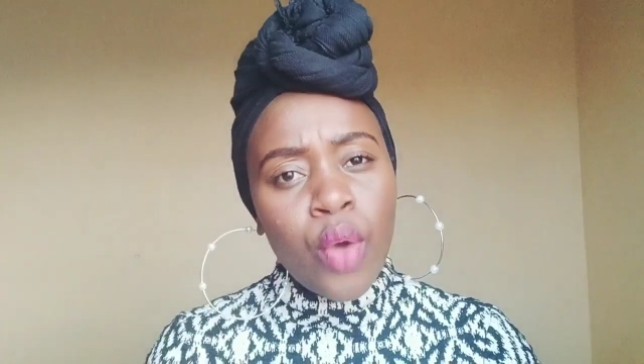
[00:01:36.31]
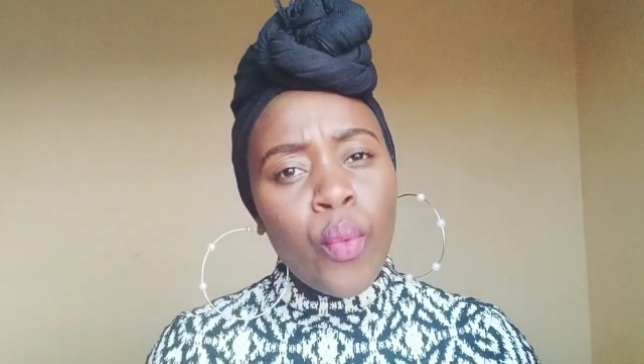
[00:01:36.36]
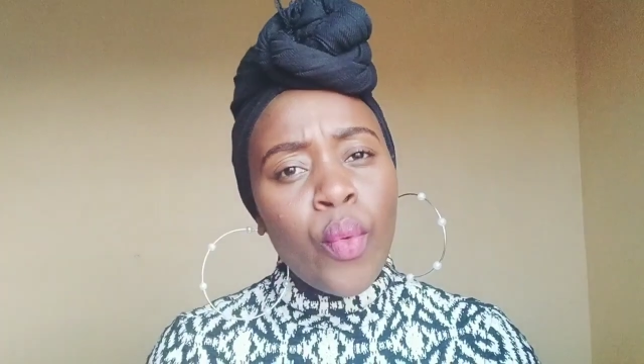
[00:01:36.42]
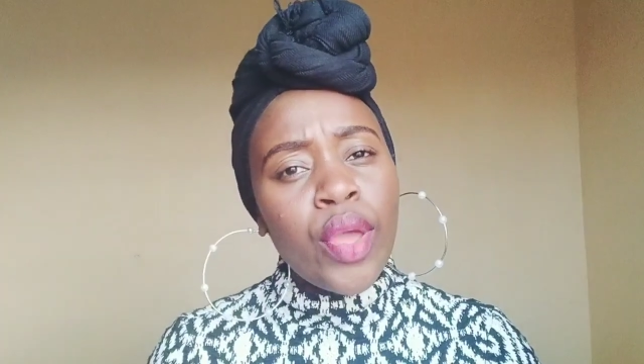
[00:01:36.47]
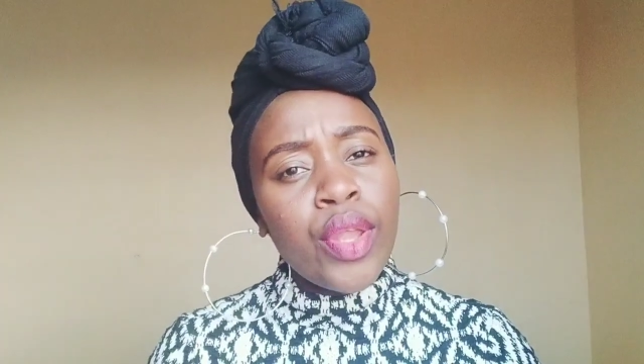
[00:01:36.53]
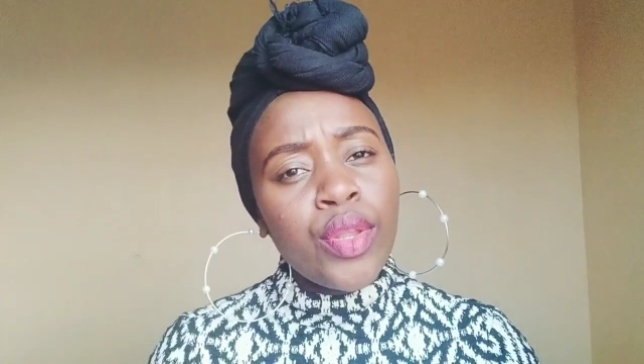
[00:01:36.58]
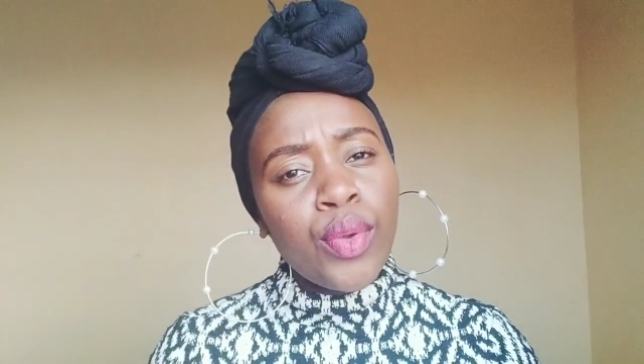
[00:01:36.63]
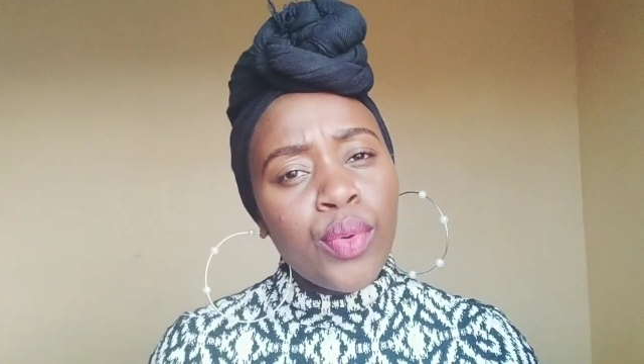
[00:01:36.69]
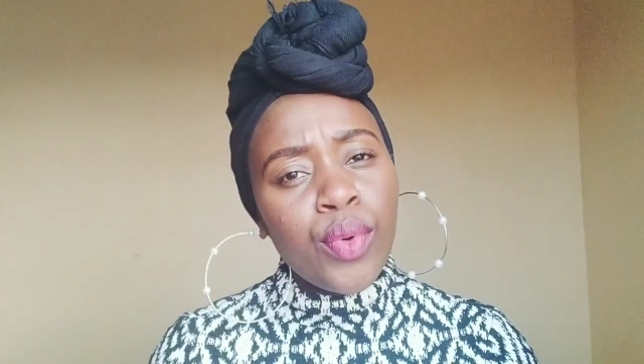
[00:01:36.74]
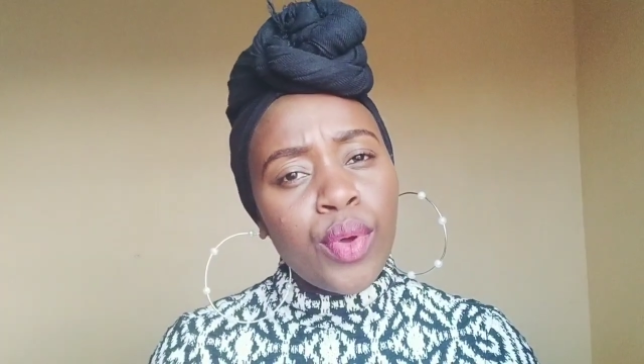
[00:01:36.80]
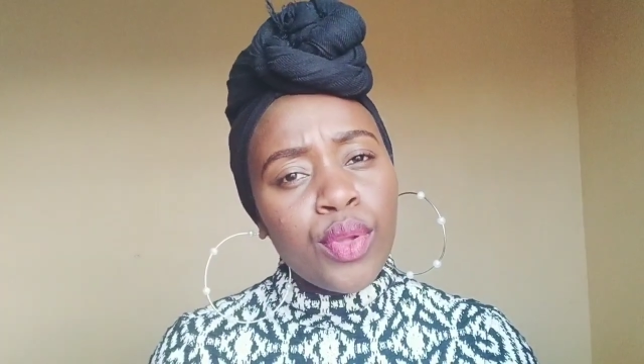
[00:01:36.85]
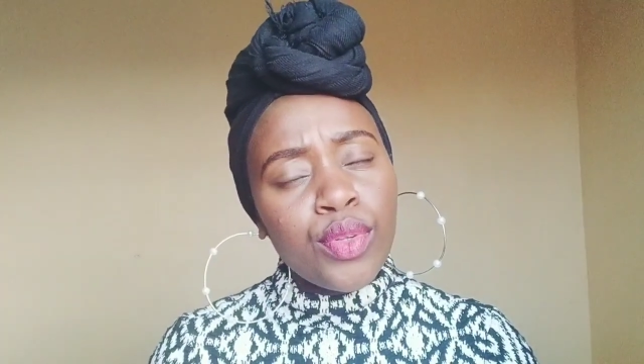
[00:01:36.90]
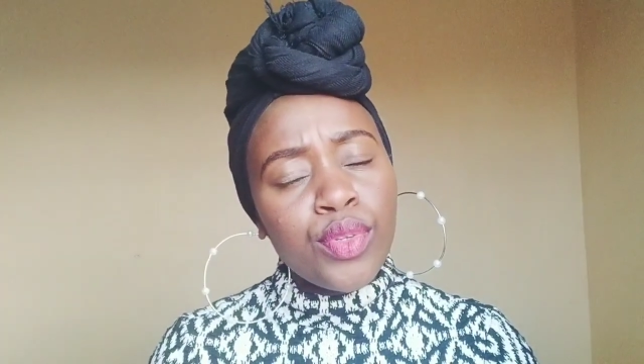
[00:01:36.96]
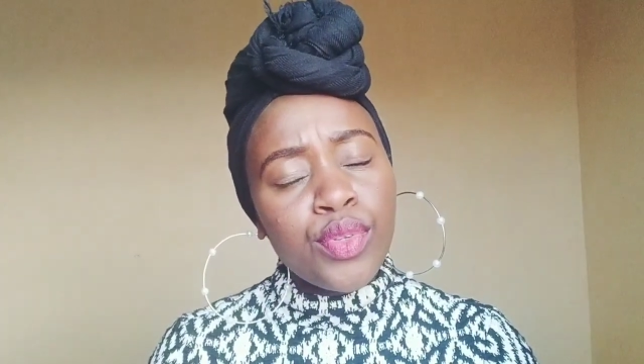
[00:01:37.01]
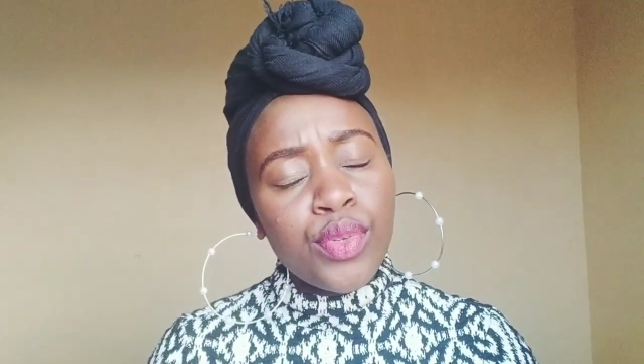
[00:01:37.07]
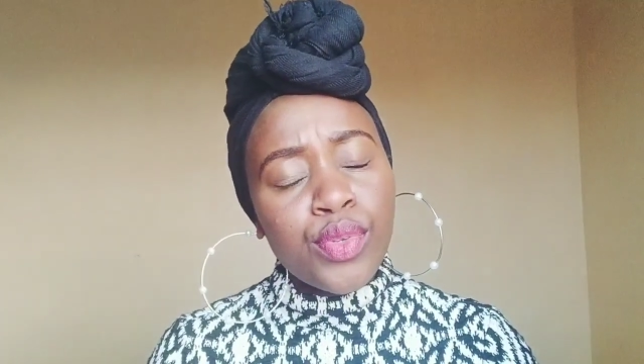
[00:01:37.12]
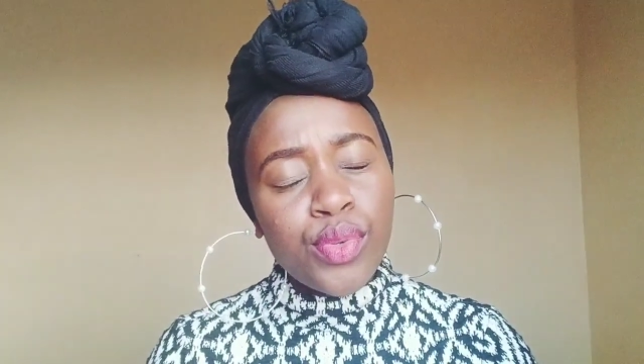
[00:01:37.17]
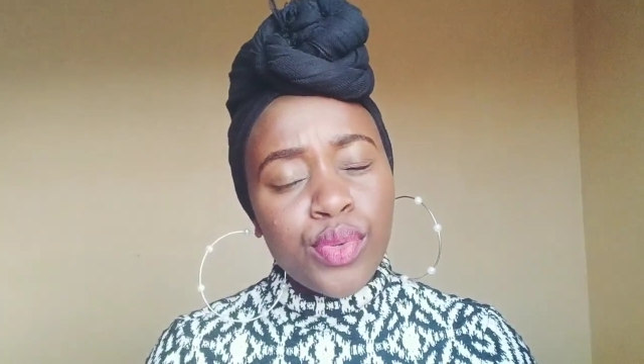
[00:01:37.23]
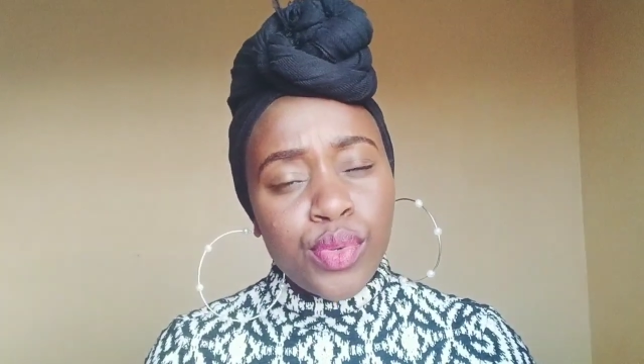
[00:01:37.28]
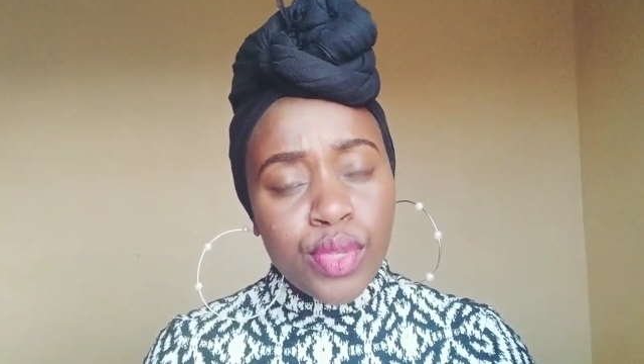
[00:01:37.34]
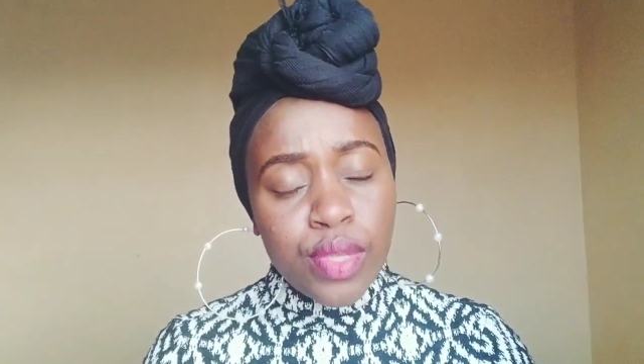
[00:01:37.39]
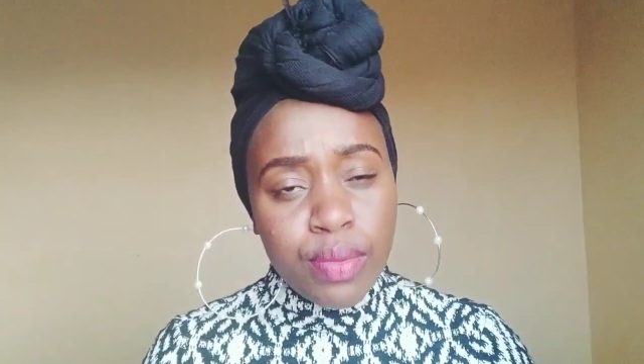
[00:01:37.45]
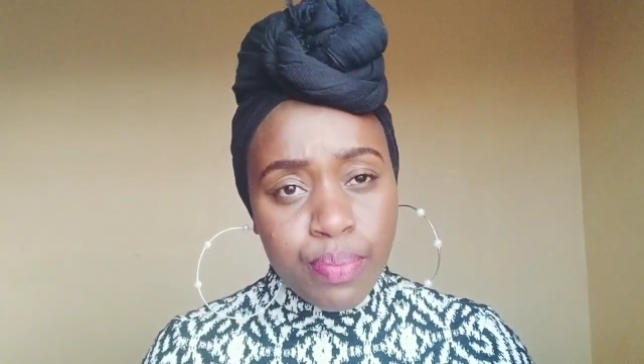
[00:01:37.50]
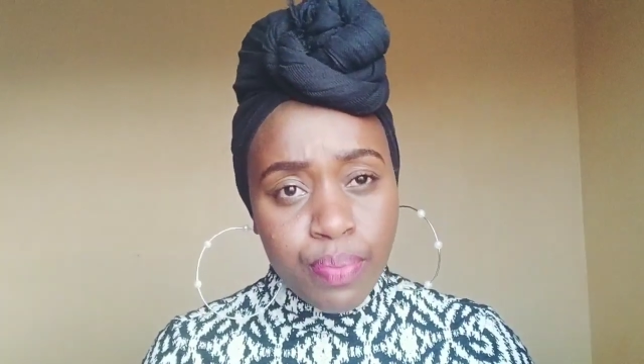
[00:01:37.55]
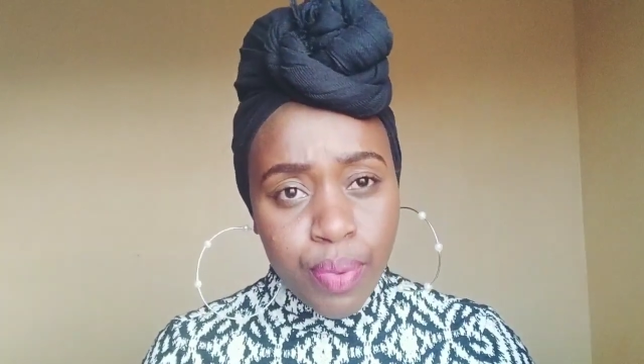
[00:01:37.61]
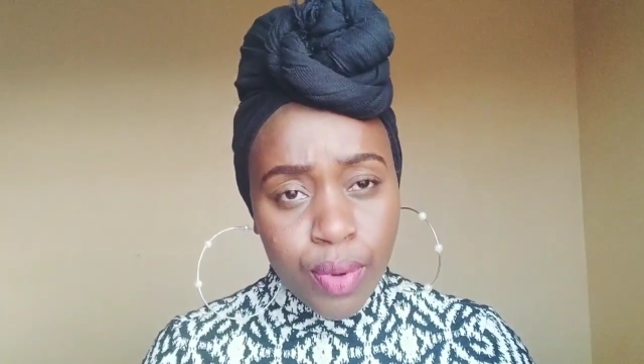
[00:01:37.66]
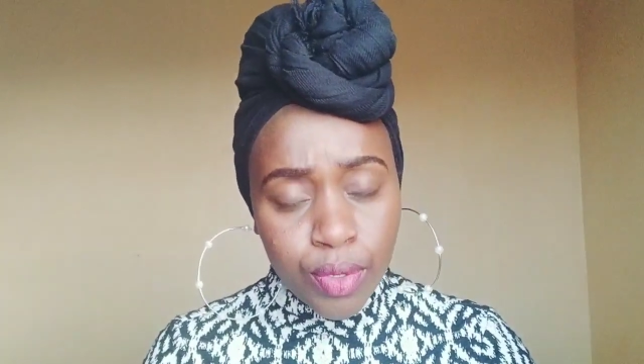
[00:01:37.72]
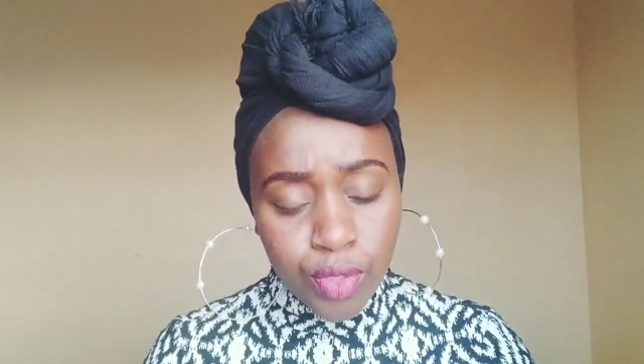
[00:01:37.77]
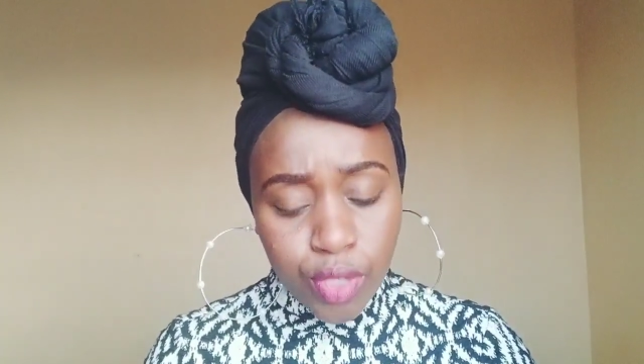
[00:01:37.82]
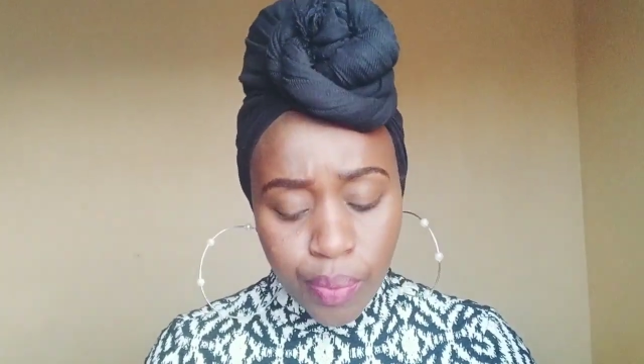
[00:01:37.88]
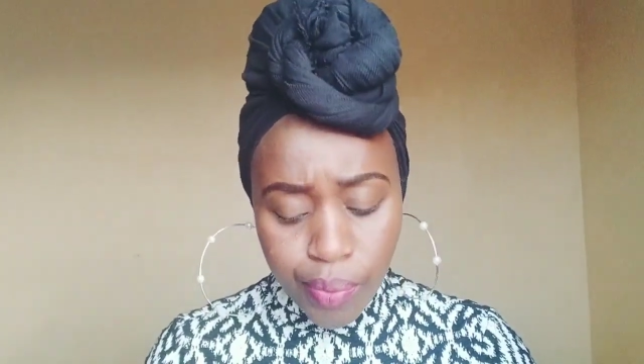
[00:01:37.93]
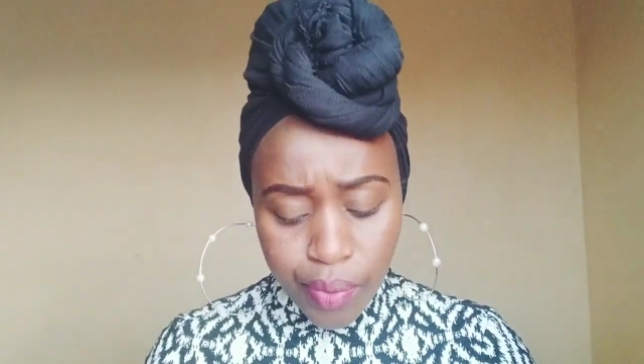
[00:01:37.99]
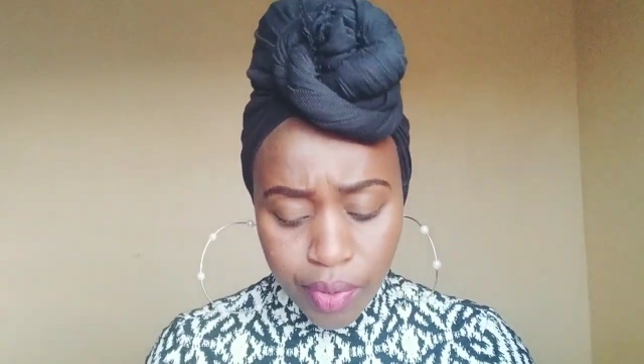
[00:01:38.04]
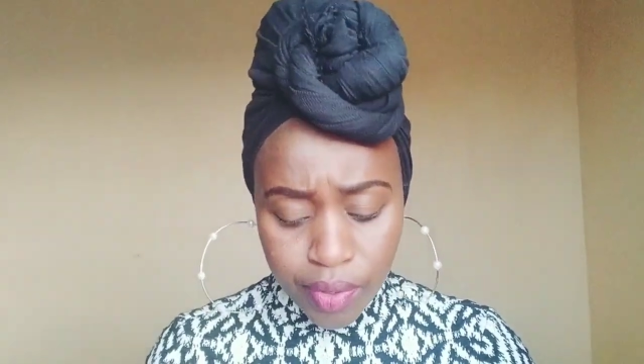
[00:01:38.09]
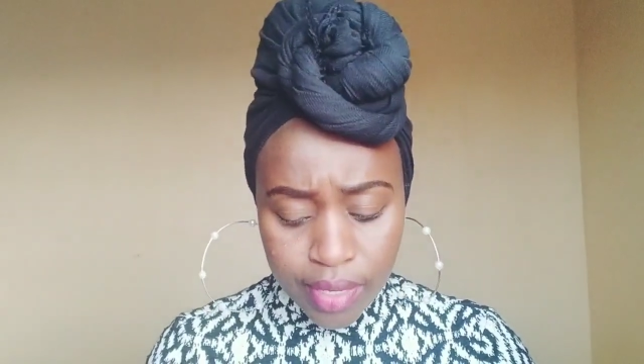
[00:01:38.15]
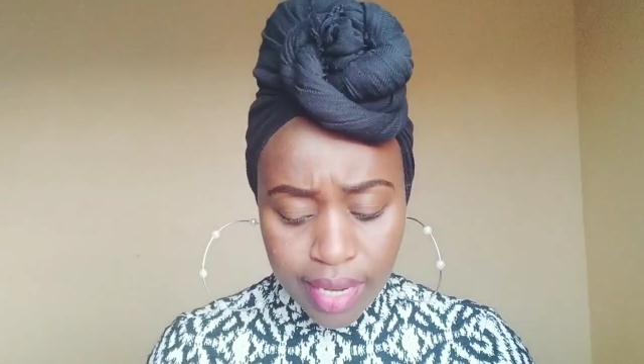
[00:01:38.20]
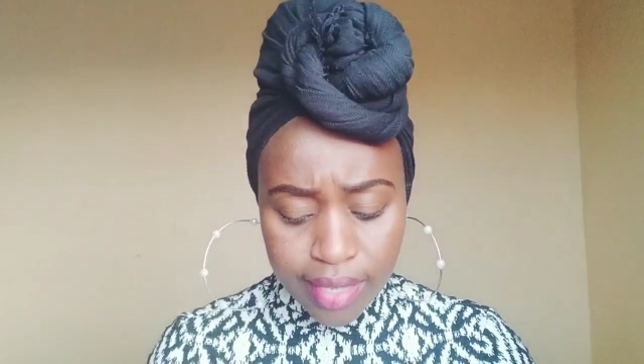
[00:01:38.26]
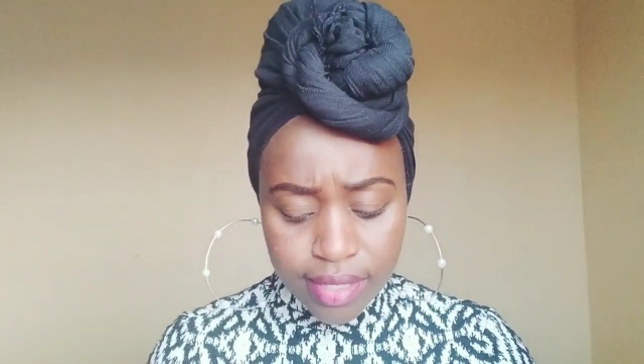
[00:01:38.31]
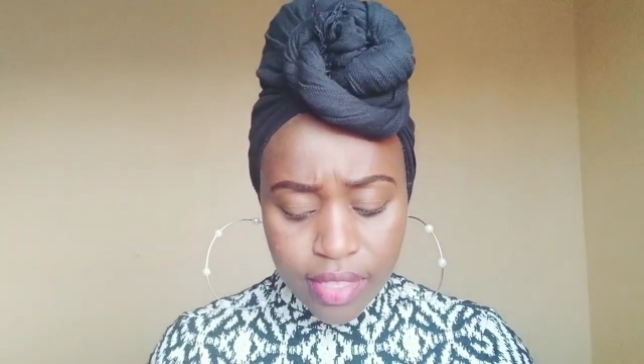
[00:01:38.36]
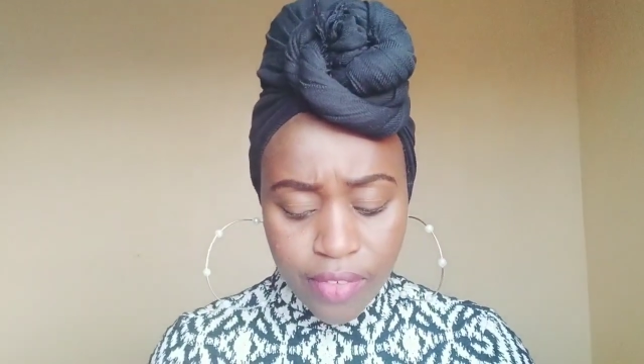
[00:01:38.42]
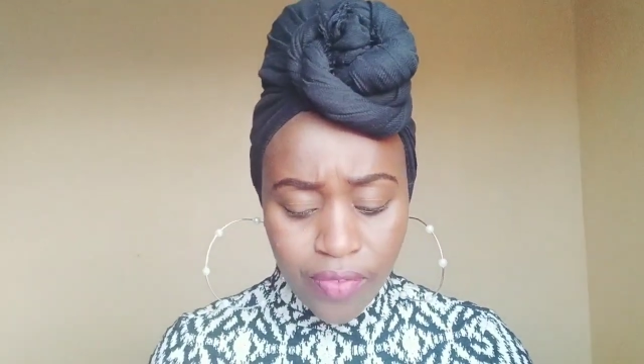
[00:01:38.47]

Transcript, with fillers: when you want to import your product?